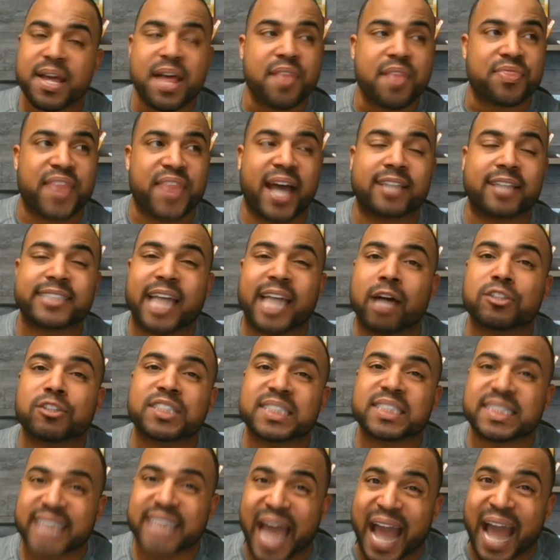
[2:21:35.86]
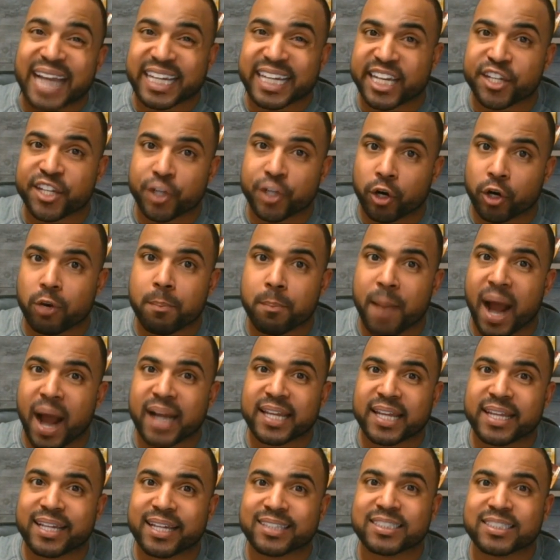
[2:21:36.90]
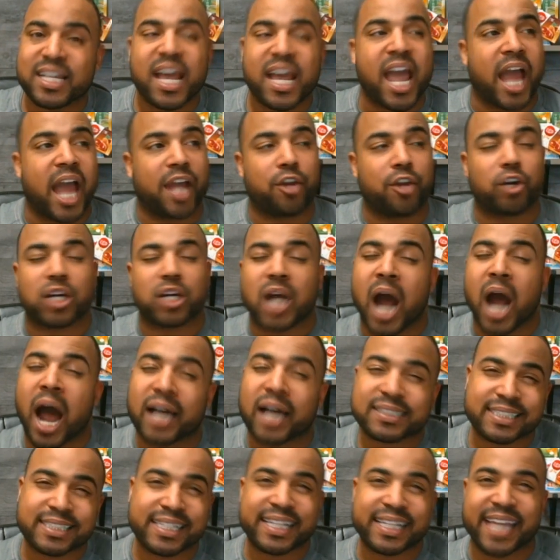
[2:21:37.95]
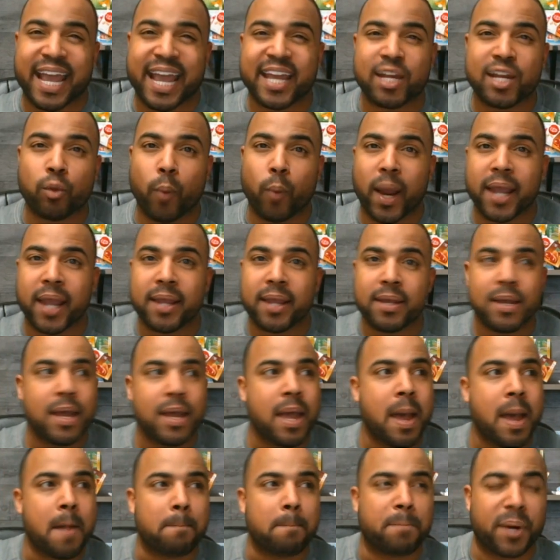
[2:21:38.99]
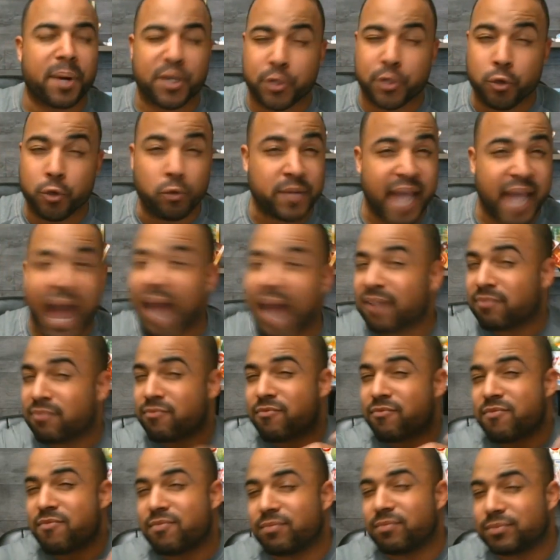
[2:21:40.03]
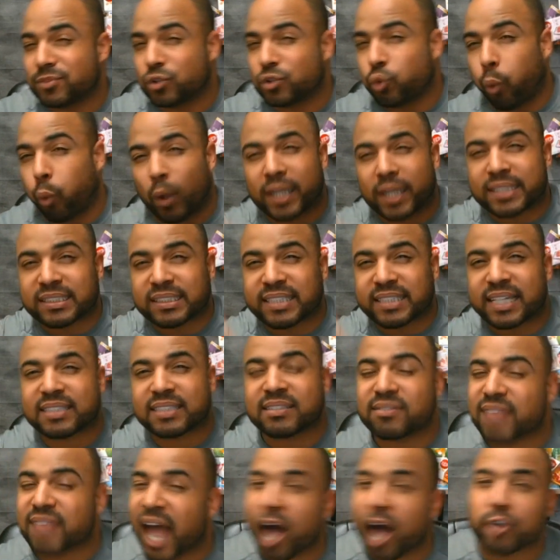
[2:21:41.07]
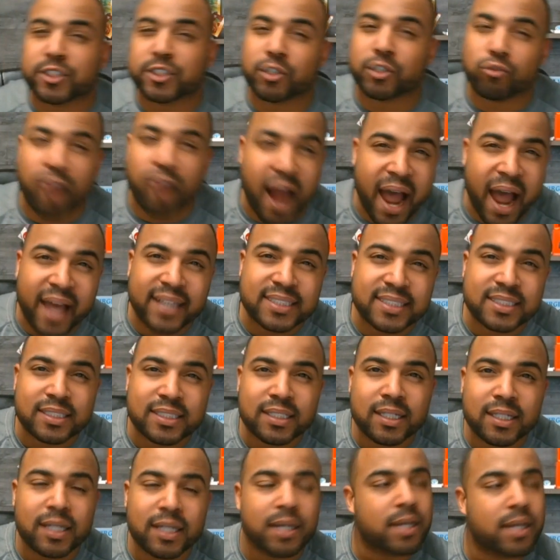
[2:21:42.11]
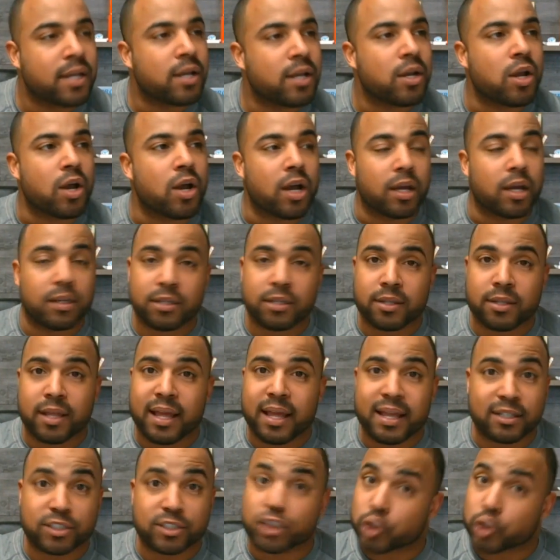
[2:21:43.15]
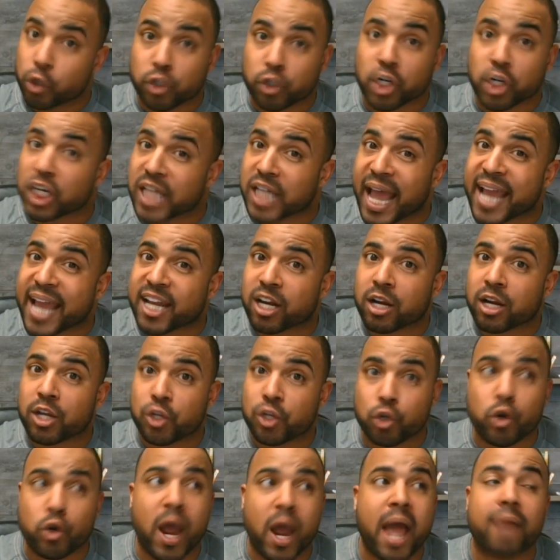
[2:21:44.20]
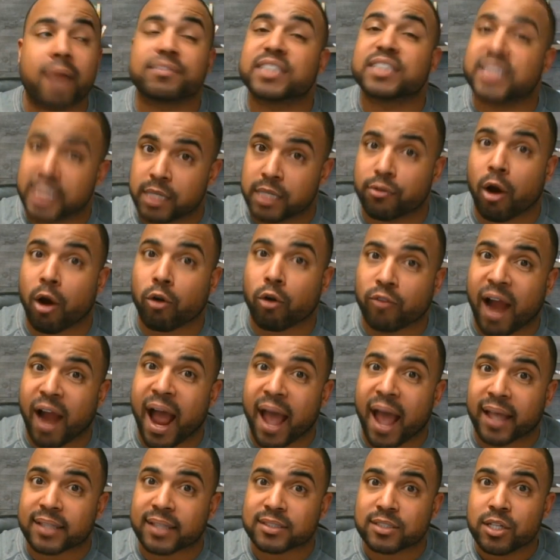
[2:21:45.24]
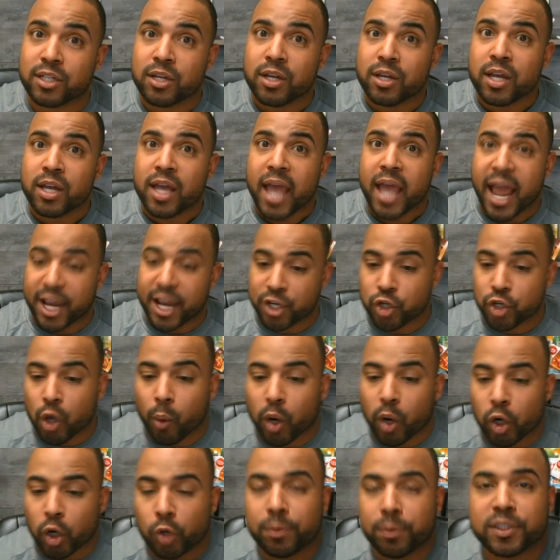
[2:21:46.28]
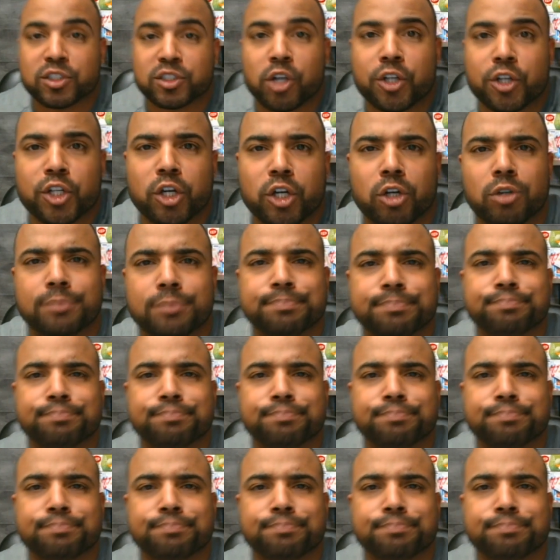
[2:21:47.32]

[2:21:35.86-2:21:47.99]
That's how stagnant your body is, and you're constantly gaining weight, but you got 26,000 rides. Sooner or later, you're going to have 0 rides. And you know what Uber's going to do?